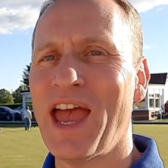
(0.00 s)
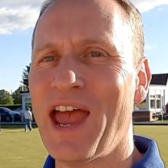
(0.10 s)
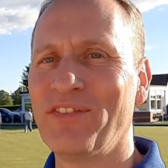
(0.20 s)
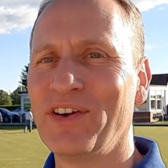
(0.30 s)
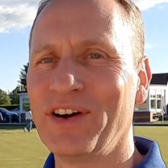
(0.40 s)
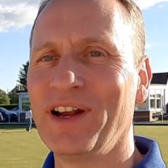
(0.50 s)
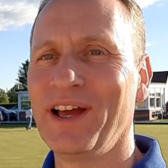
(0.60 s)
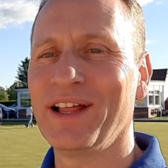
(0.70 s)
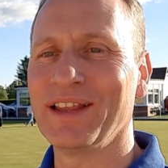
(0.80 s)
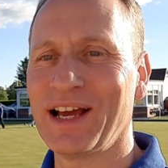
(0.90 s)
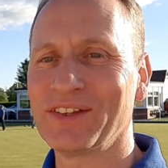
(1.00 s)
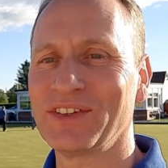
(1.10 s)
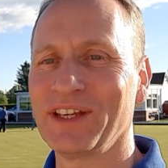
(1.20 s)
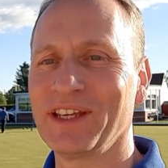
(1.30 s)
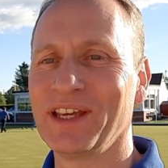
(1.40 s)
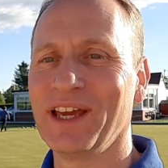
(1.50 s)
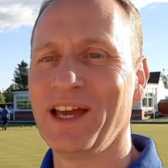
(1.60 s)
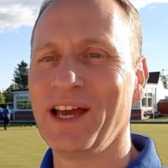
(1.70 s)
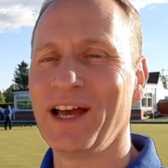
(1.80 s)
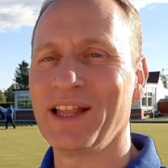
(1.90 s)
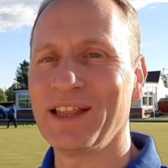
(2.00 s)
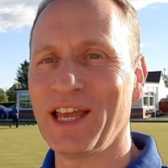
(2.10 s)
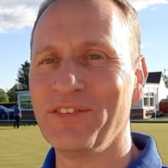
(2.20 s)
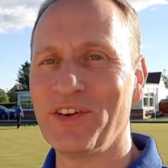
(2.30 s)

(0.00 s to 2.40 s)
everlasting life."